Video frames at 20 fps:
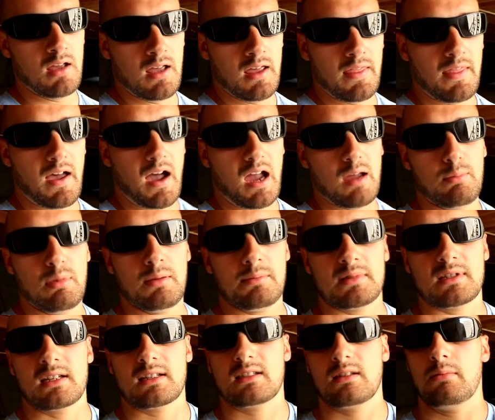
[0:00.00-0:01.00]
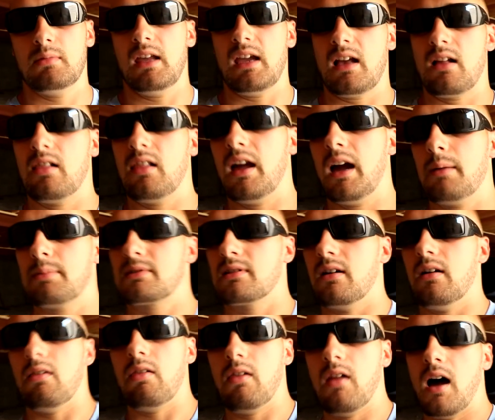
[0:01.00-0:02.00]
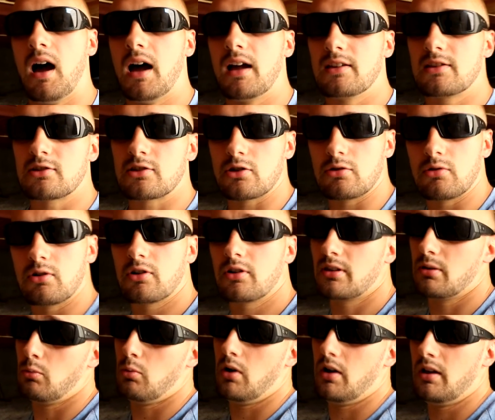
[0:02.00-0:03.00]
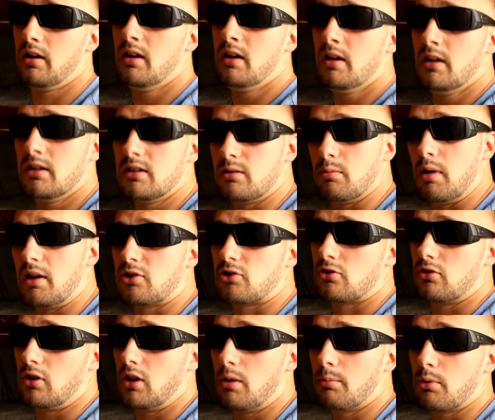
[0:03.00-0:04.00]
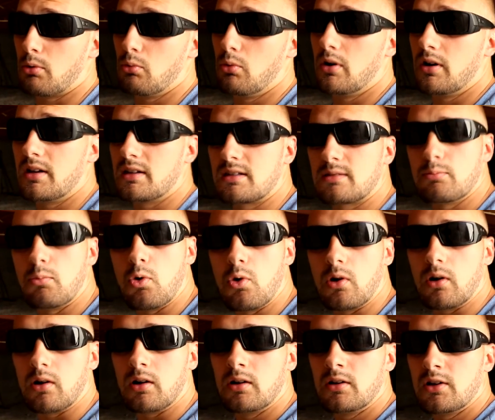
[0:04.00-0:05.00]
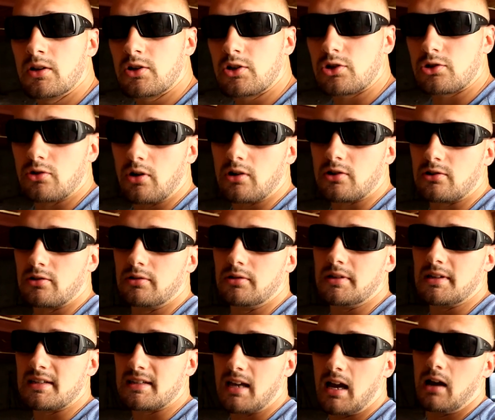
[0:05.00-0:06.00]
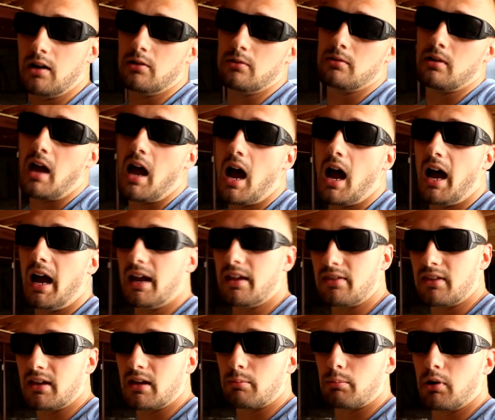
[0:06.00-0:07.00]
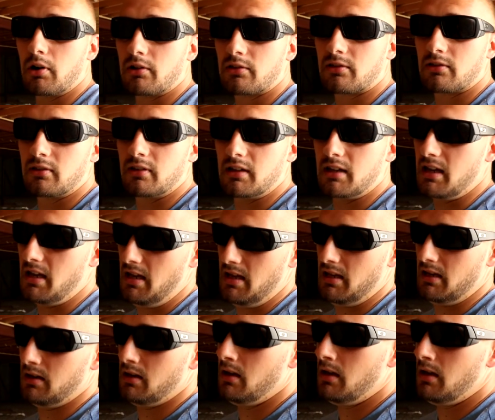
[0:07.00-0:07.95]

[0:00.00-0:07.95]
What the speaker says: the I-beam system. They collapse a lot sooner than what dimensional lumber would. It's more structurally sound, I think personally, in